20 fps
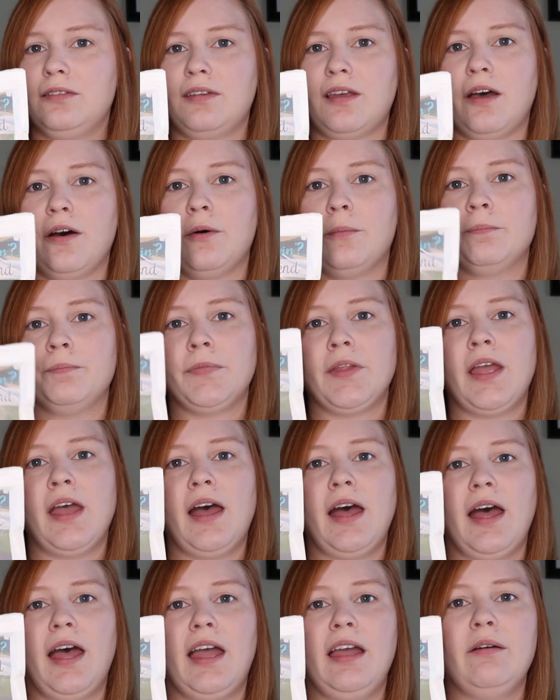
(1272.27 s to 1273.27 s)
So
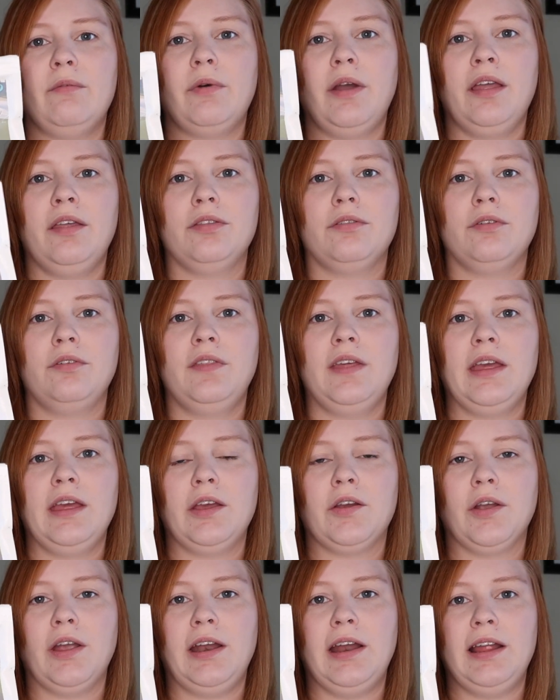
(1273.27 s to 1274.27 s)
I went through the
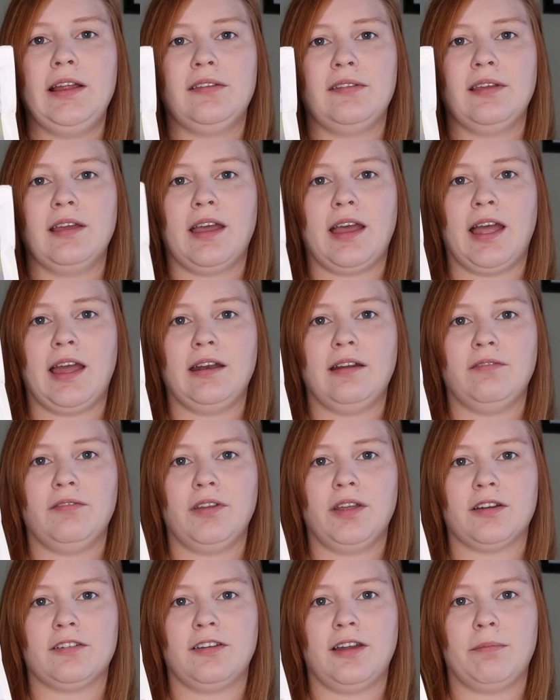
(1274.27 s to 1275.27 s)
ingredients and kind of
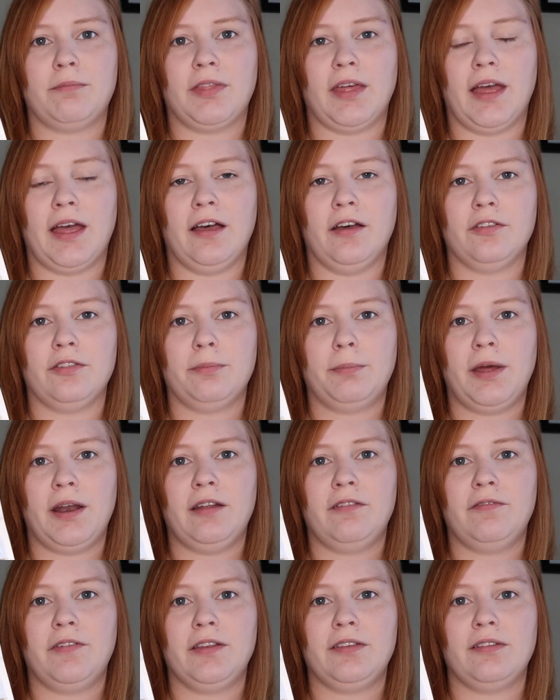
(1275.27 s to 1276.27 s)
looked up the health
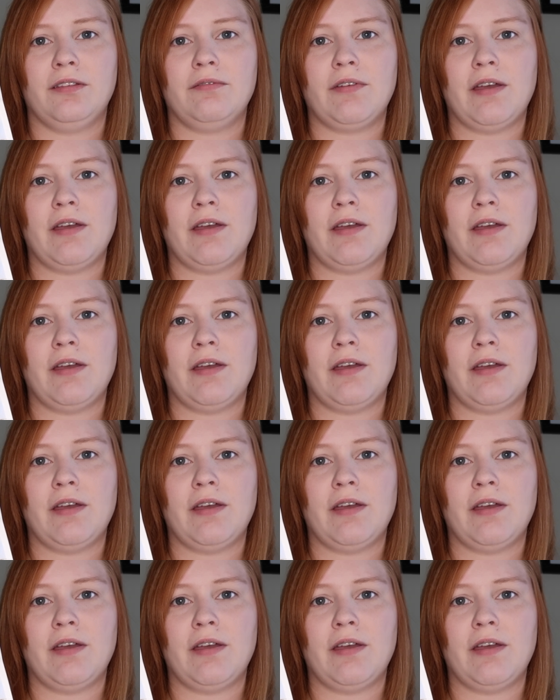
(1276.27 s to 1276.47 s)
benefits of